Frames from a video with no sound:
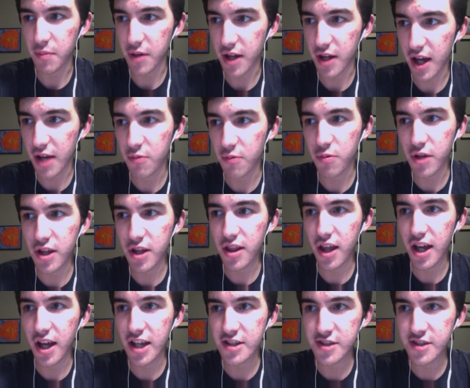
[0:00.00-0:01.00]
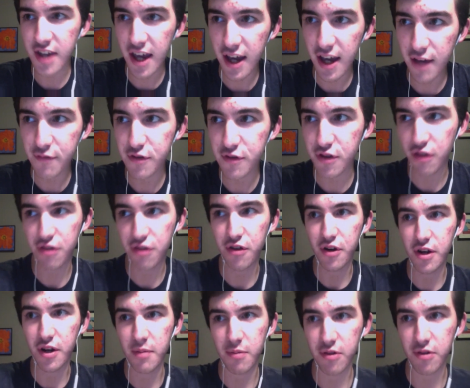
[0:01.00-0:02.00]
but I realized after the
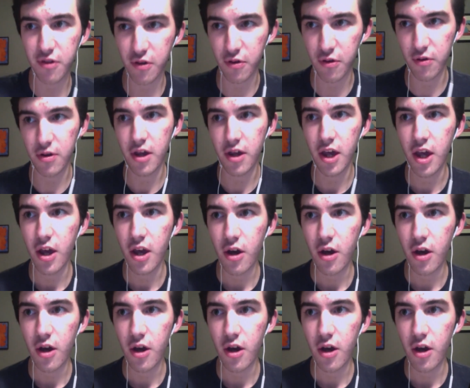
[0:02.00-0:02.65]
third episode